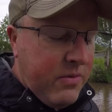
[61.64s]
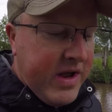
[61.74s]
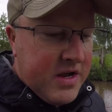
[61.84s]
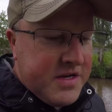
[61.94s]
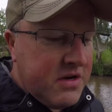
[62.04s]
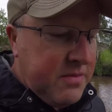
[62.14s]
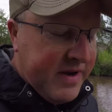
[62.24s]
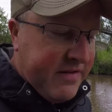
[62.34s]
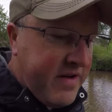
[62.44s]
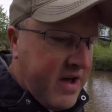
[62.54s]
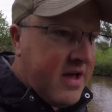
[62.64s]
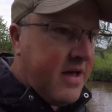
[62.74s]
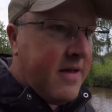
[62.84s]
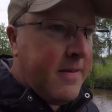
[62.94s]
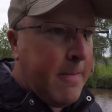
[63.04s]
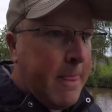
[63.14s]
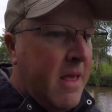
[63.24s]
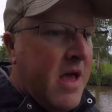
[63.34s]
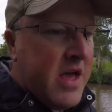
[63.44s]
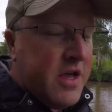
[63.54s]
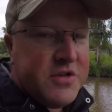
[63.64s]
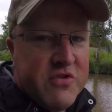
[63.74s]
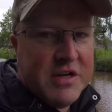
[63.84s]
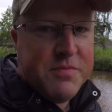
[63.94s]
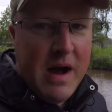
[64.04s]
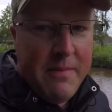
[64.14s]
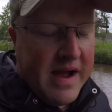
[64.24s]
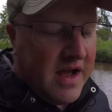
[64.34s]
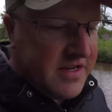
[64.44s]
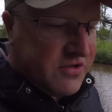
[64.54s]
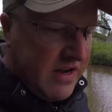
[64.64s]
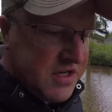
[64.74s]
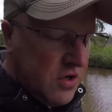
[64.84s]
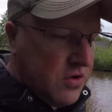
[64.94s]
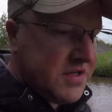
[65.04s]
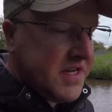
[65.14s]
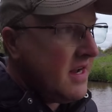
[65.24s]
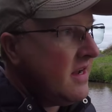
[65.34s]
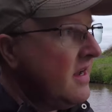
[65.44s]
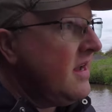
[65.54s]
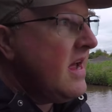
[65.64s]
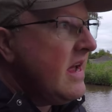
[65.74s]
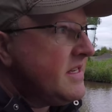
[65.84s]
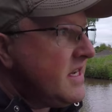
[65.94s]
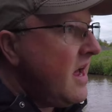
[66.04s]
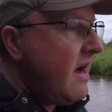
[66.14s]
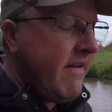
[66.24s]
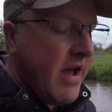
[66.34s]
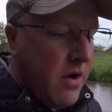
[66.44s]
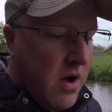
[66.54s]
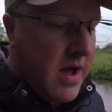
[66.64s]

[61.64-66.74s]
we could do a bit of a you scratch my back, I scratch yours scenario.